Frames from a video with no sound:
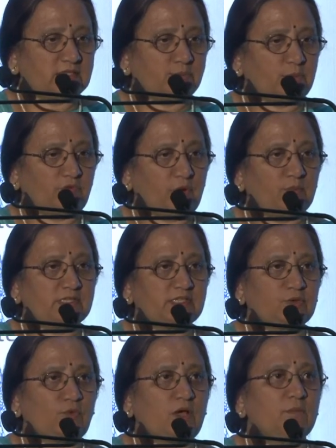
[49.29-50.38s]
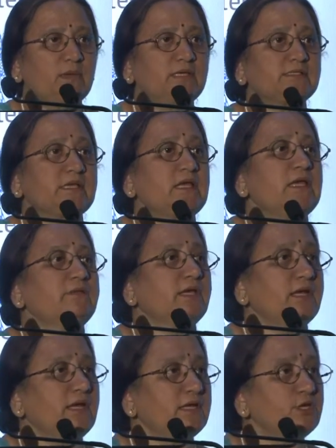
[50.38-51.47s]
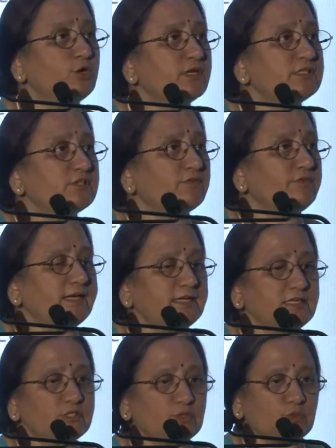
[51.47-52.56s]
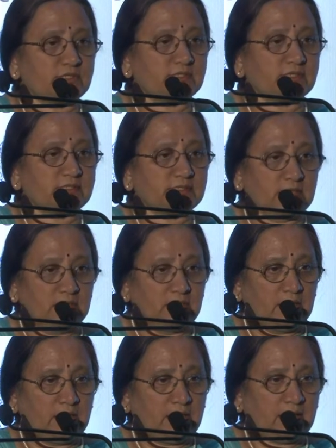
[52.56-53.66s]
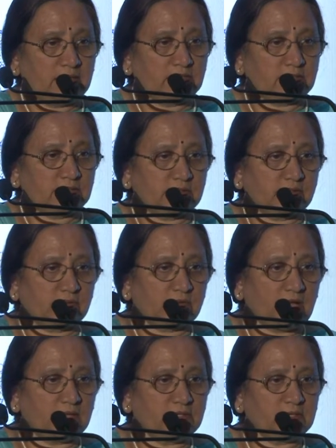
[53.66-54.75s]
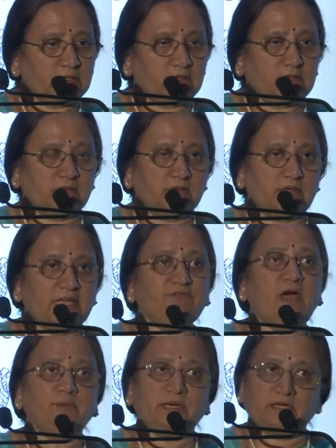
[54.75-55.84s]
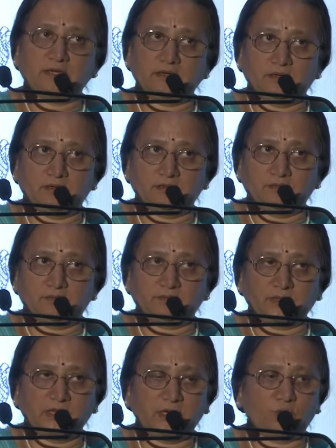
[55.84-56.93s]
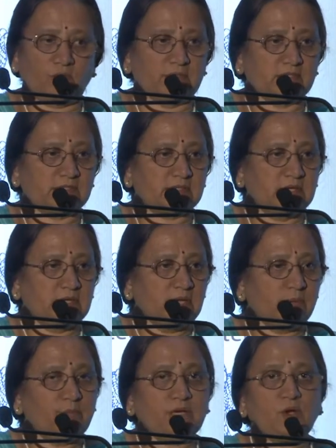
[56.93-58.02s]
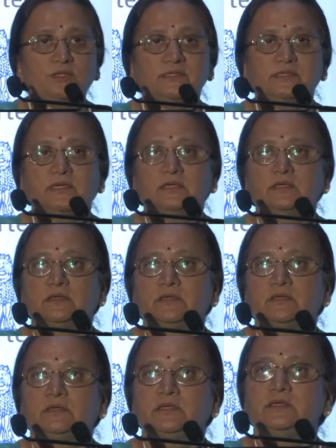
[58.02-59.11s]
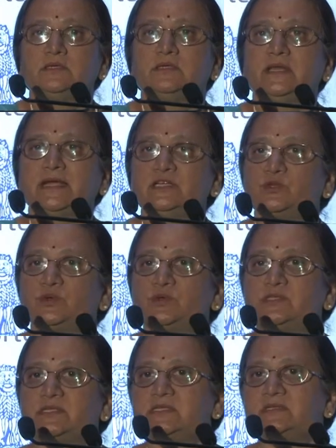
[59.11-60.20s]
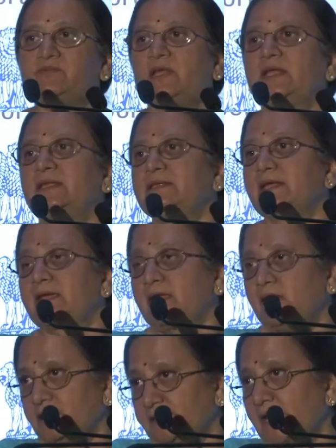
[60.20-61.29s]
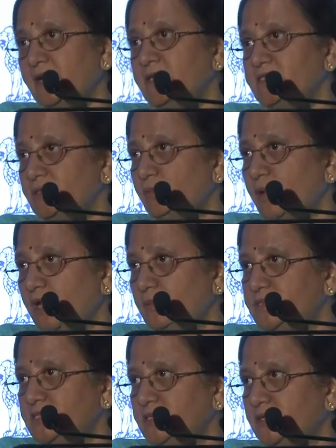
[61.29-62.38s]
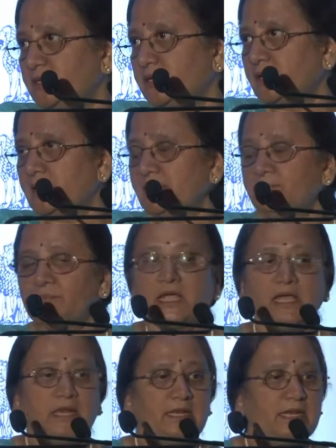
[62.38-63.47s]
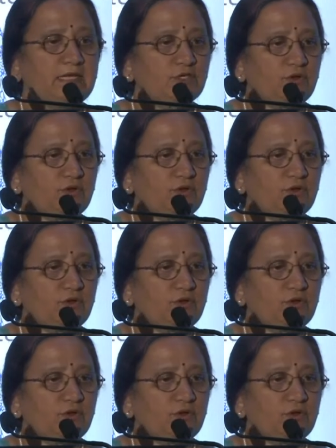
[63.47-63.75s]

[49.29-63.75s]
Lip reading: performance requirements, the endurance of lighting sources, and other environmental requirements, because the light sources were in incandescent bulbs. Later